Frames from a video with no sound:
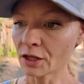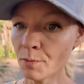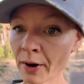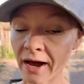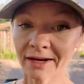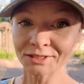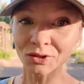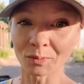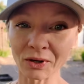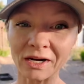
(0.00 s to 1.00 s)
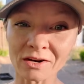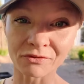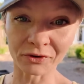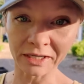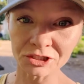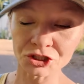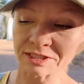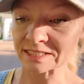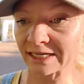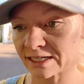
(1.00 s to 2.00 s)
But you can put it in a fridge that
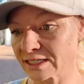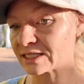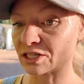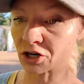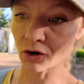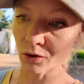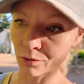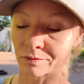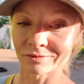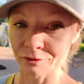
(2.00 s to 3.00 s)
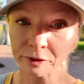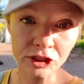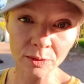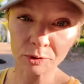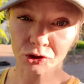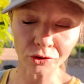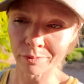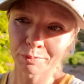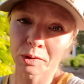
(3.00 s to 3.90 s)
stays, you know, fridge temperature.